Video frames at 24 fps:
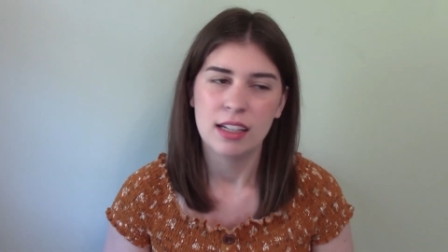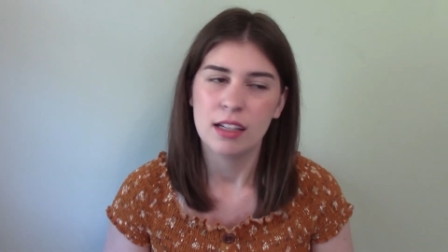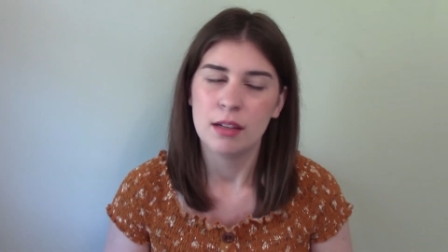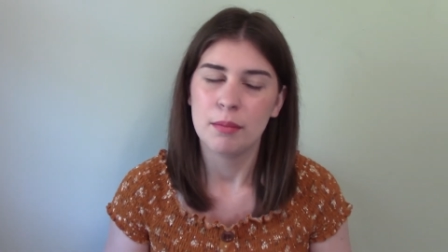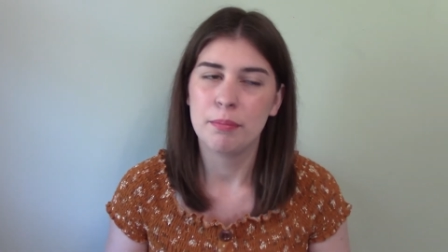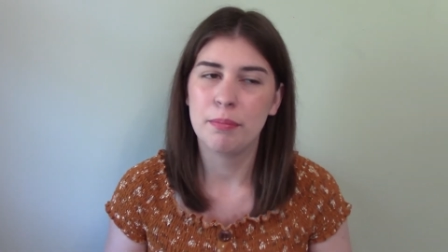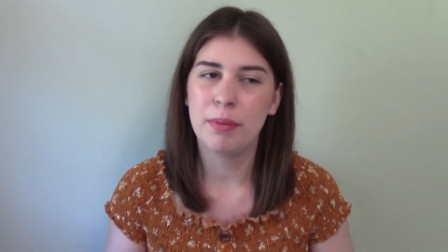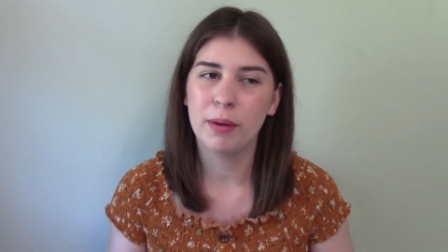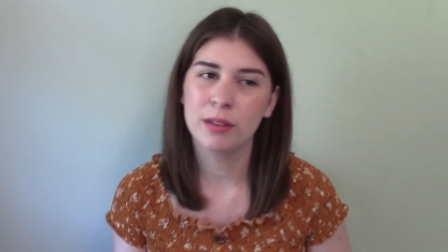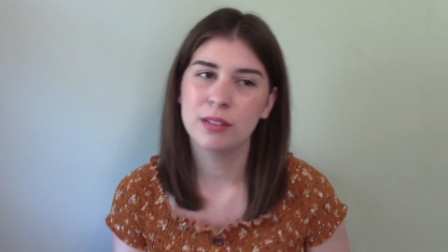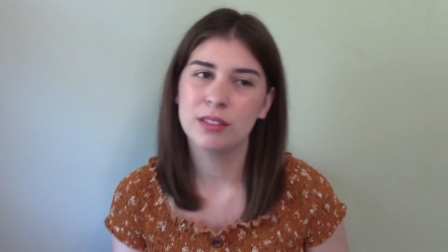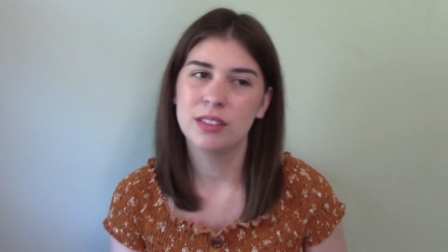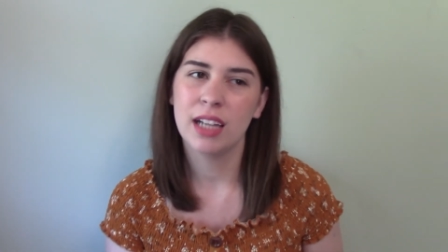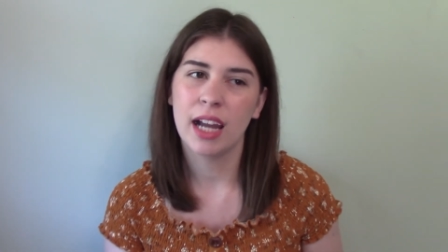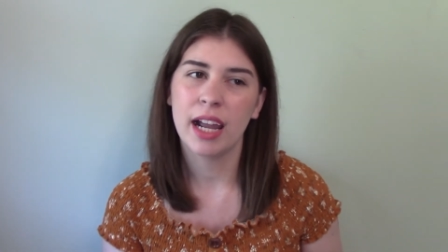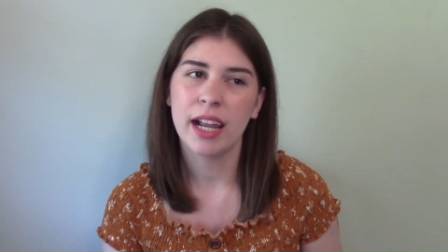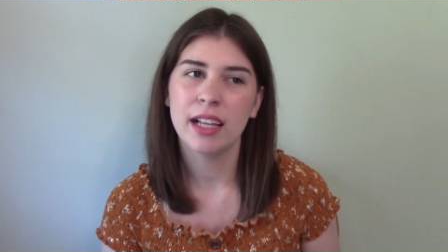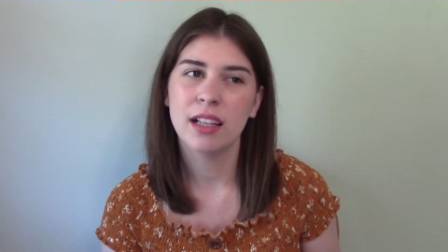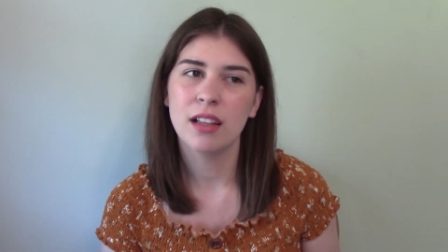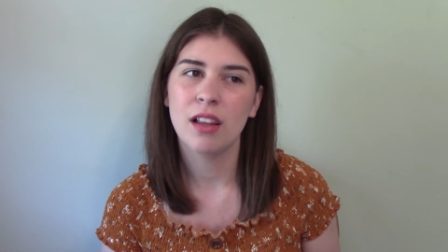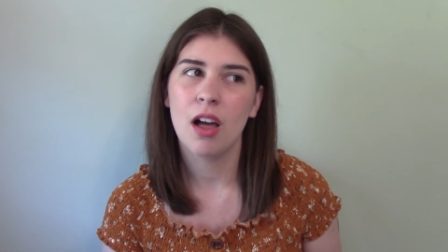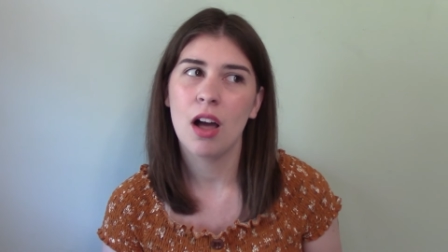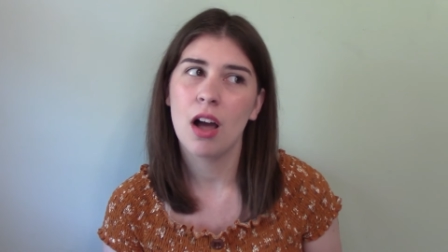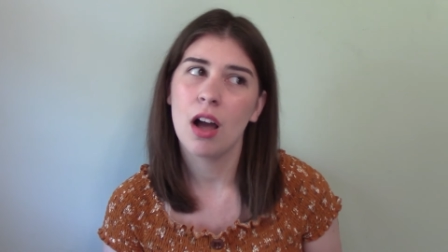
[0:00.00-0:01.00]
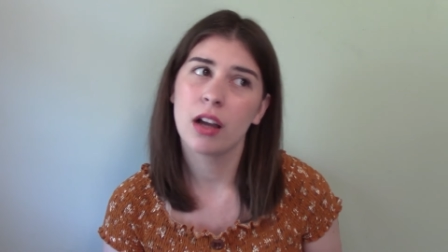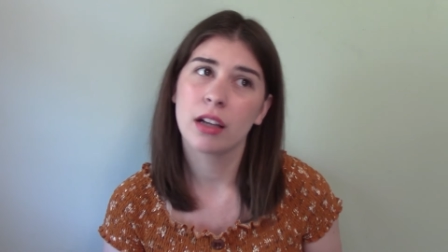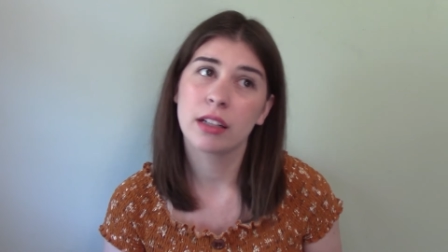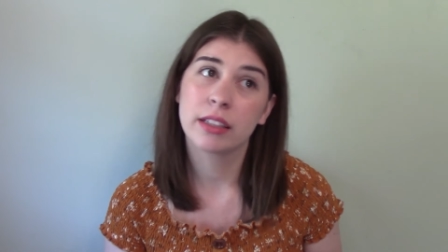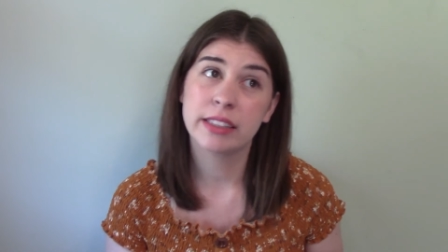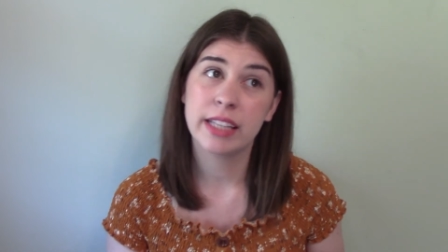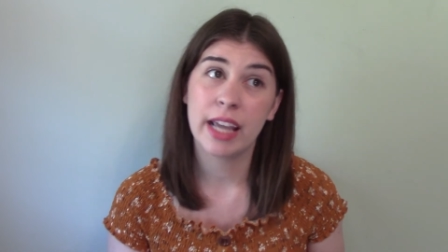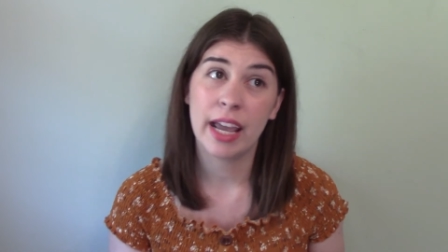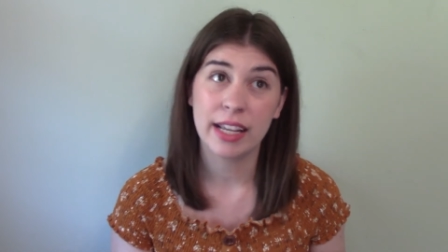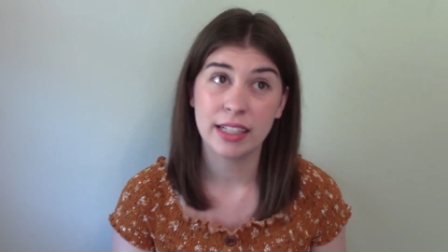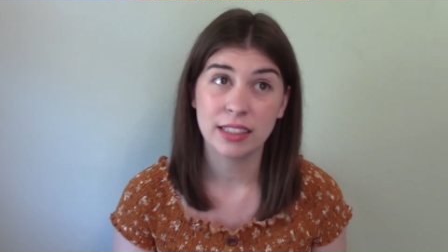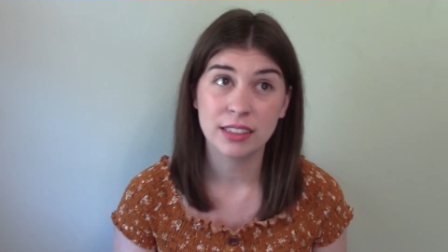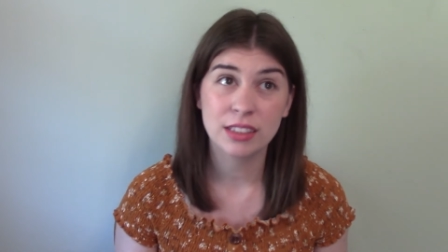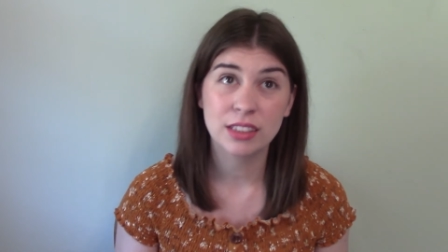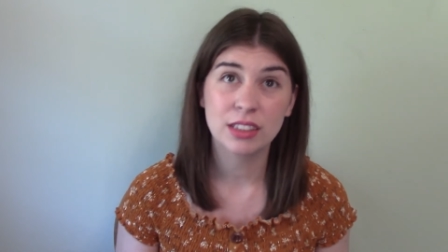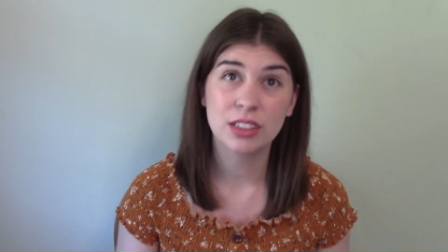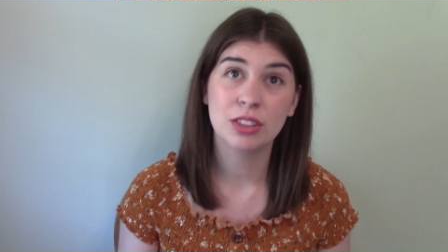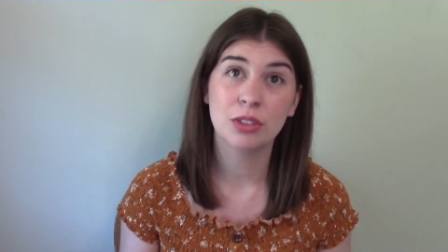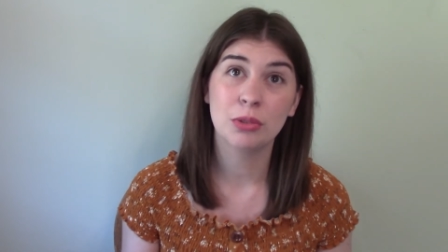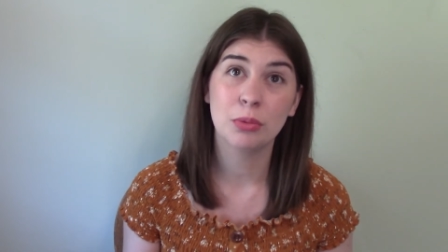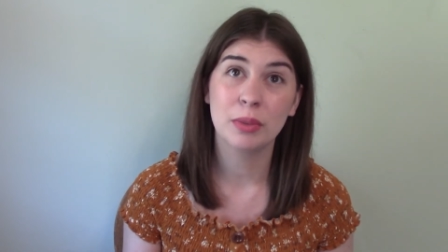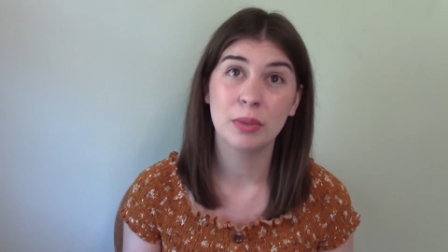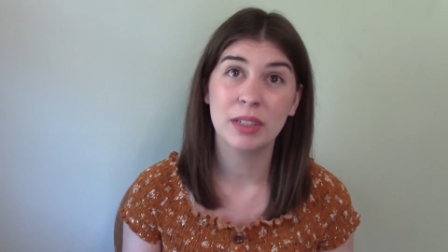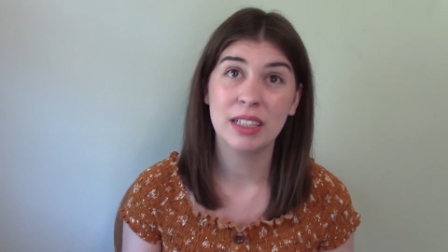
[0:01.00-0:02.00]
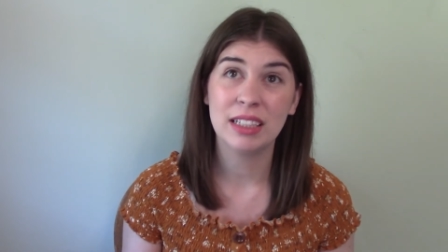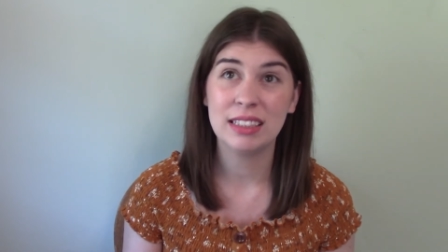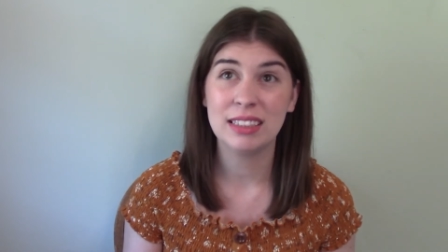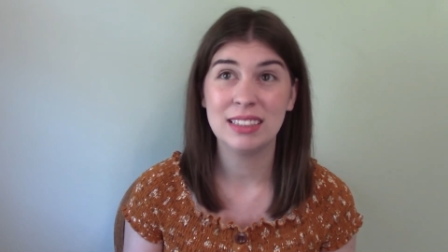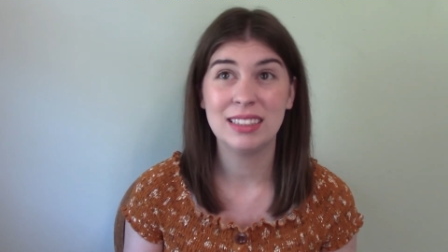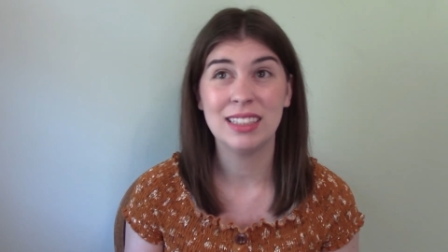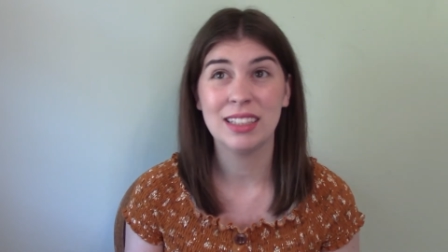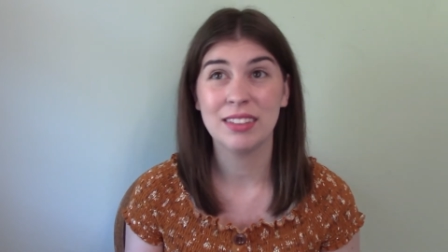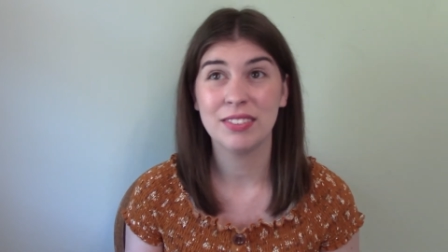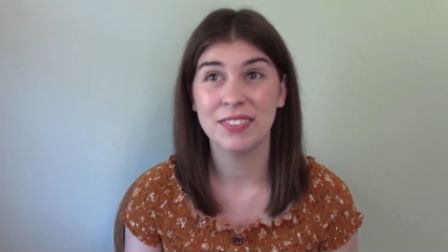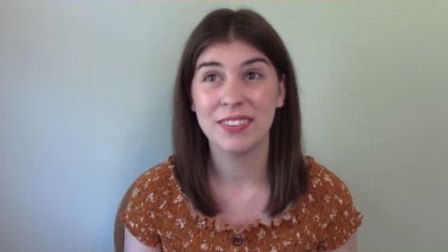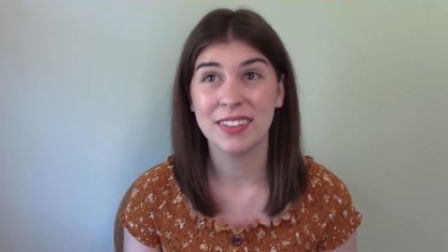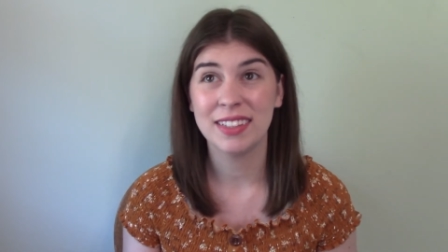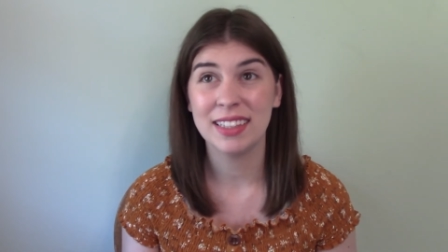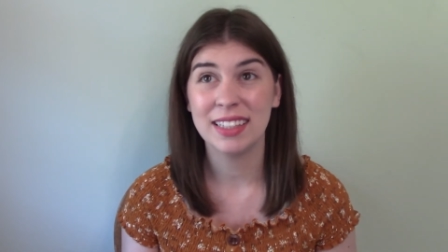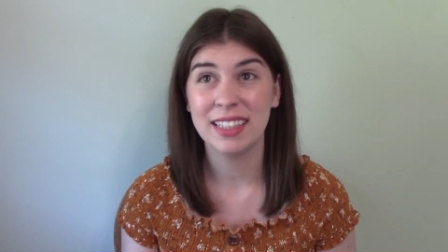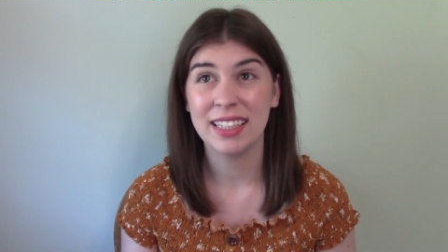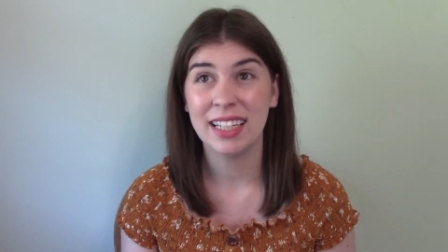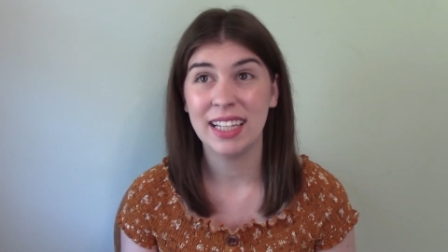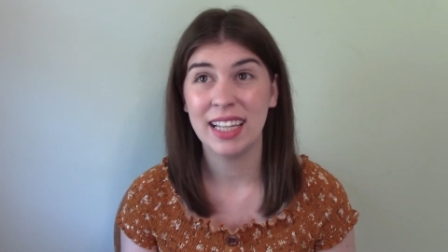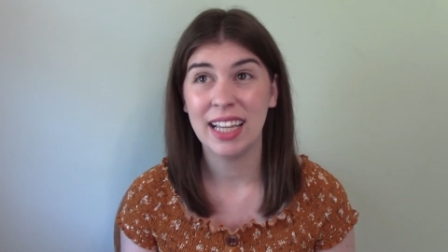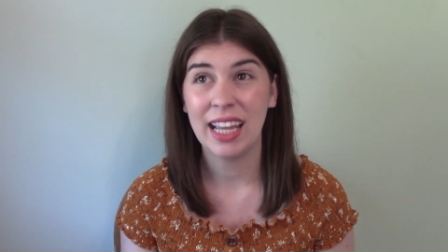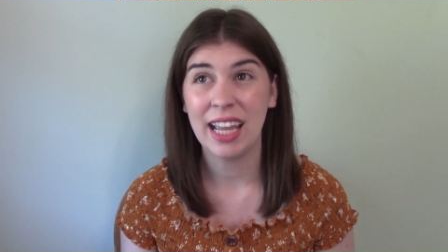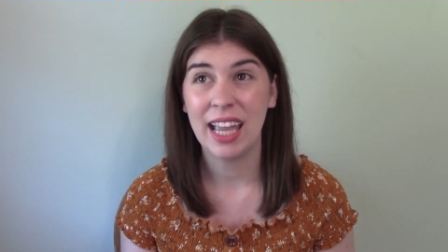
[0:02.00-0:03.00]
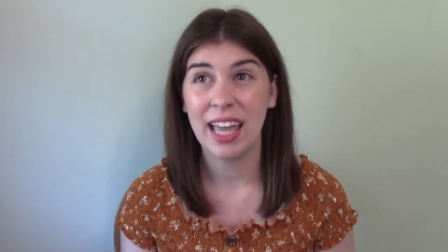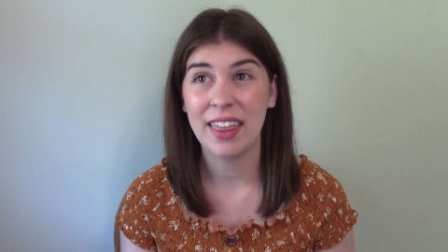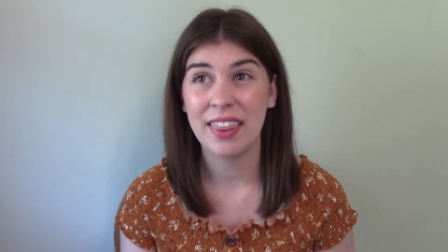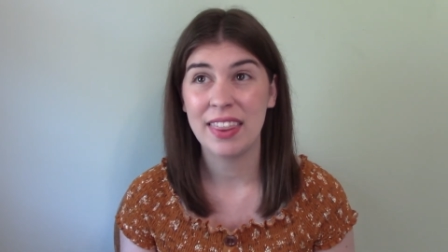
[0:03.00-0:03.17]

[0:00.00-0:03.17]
book dialogue tends to read differently